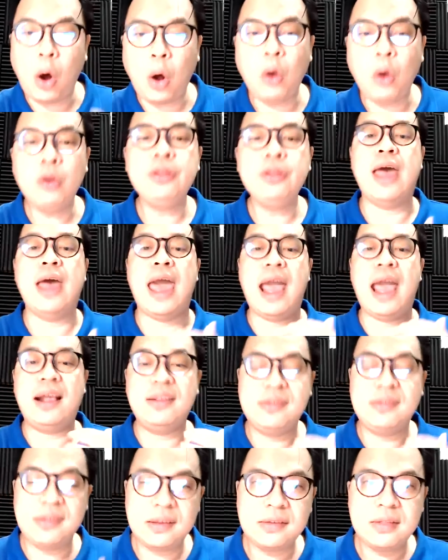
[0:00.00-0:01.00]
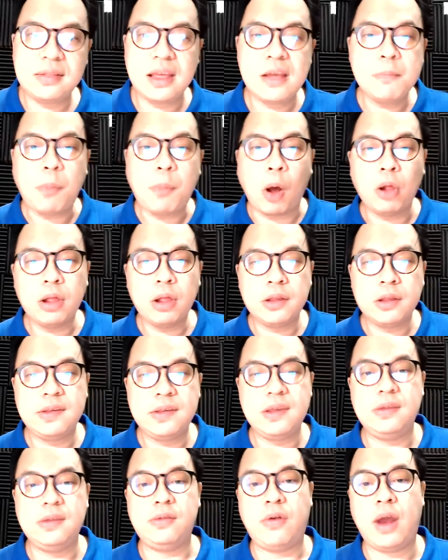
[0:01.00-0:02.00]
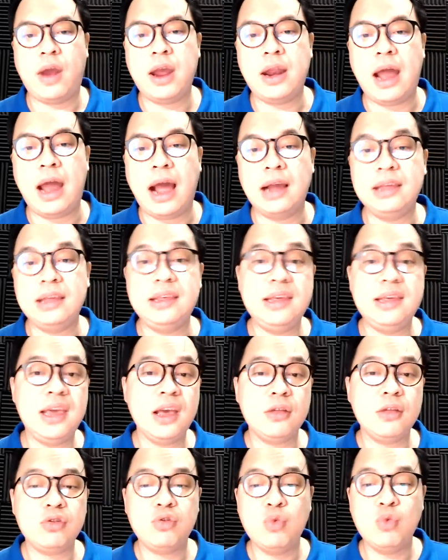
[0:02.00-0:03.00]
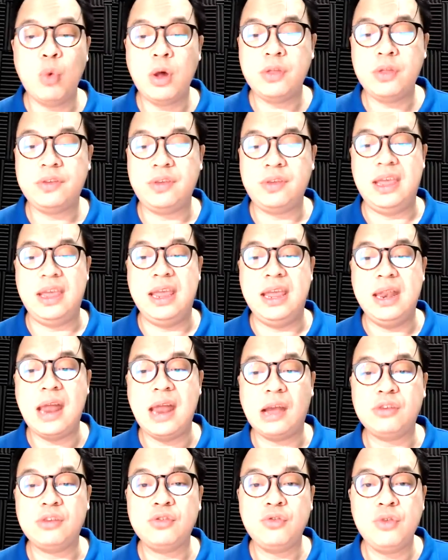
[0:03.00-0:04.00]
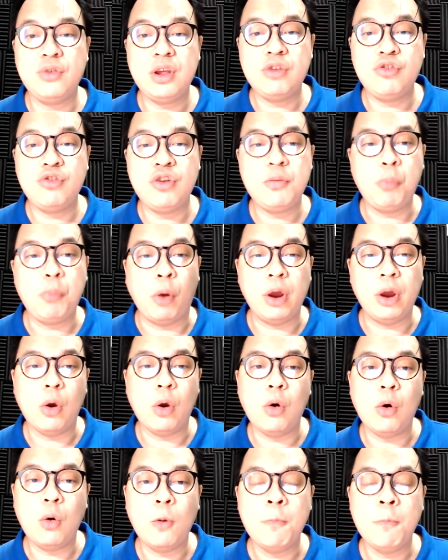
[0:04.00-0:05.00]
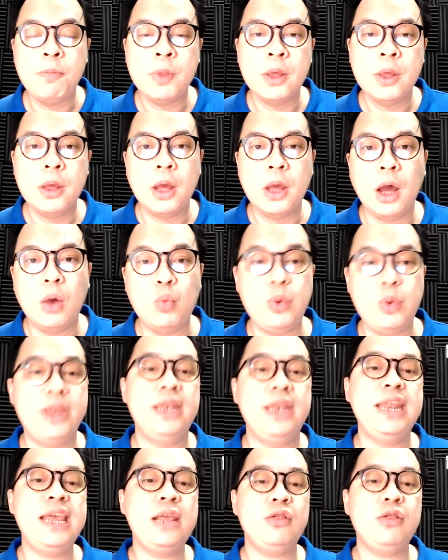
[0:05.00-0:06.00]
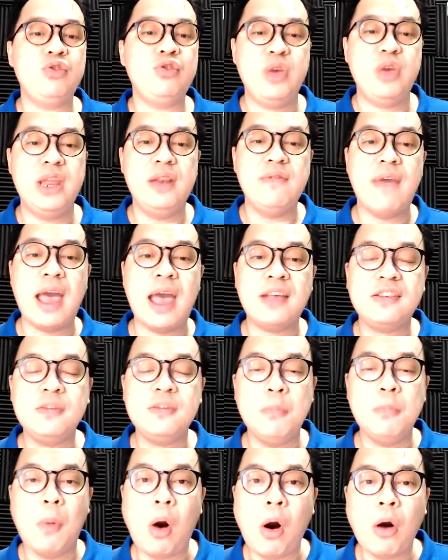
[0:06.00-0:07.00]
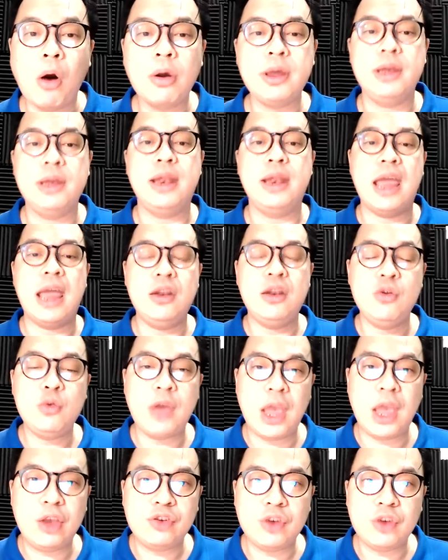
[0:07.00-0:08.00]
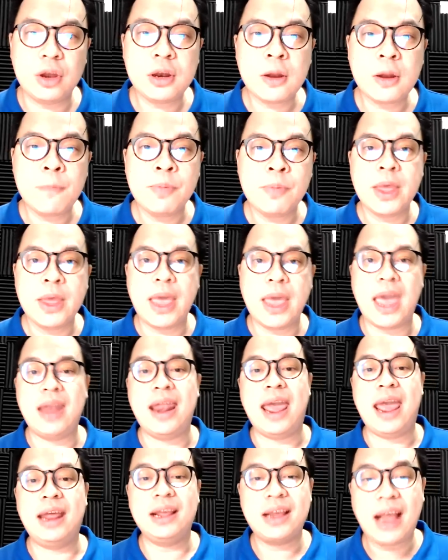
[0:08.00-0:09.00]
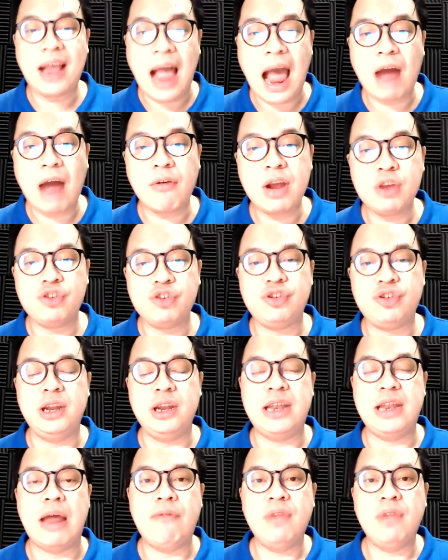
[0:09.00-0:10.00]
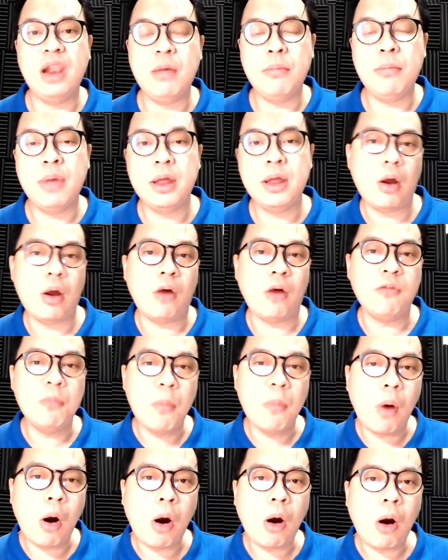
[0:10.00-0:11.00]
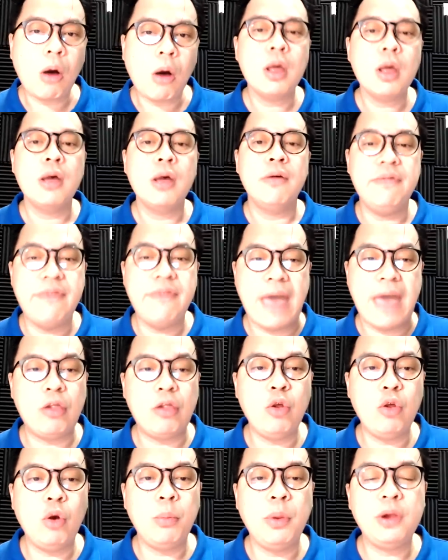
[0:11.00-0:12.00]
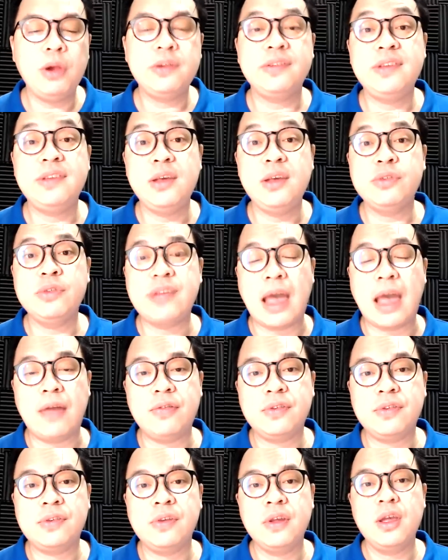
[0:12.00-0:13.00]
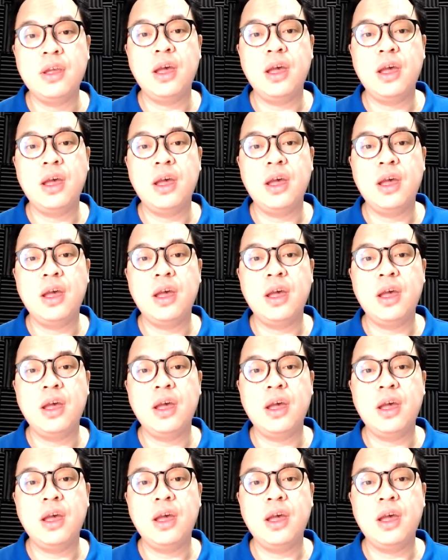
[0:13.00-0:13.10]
all the existing policies, right, are geared towards Industry 3.0. We need to invest more in education and encourage the development of more valuable skill sets,